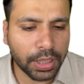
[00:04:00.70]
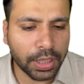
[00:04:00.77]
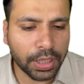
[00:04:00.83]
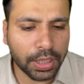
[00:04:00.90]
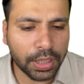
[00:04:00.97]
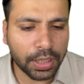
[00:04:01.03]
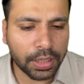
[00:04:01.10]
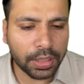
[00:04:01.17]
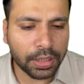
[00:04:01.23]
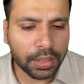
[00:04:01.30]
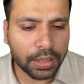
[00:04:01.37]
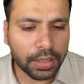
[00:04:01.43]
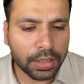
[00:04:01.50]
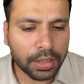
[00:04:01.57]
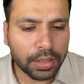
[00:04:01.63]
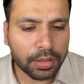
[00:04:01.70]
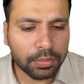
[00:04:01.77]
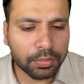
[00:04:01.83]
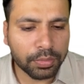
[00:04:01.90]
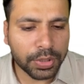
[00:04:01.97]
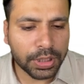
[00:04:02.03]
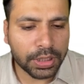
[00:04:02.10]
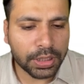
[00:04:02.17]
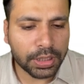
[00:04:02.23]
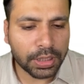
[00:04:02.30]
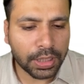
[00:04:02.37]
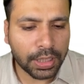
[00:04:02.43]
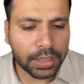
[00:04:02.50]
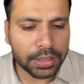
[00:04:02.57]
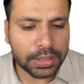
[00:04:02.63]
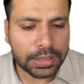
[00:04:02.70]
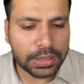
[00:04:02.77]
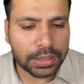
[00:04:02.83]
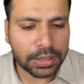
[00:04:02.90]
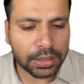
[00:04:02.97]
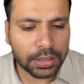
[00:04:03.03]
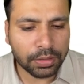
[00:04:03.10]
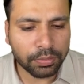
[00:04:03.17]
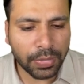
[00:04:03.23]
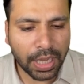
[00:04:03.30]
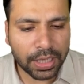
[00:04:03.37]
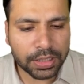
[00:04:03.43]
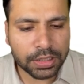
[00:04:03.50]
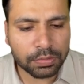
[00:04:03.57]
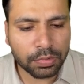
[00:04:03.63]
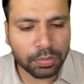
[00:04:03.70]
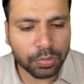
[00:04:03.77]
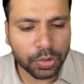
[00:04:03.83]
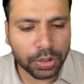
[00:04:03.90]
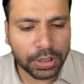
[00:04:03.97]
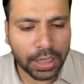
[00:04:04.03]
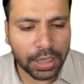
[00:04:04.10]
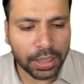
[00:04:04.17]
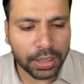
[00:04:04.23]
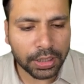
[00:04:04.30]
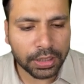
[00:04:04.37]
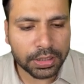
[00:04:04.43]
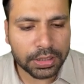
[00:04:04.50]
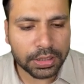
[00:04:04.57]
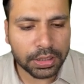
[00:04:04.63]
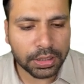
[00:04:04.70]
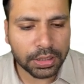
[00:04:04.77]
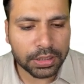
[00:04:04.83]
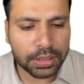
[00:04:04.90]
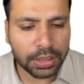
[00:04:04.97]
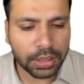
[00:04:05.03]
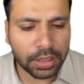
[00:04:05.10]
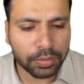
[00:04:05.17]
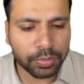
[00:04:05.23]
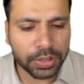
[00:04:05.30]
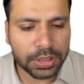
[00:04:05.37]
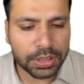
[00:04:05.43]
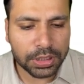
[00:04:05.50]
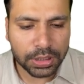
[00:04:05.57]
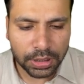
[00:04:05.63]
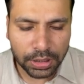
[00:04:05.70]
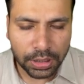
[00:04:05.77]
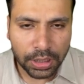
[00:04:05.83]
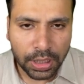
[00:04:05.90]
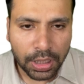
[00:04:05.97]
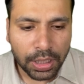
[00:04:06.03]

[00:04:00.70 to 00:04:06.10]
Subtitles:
A, B, and C. The maximum mortality is seen in CTP C.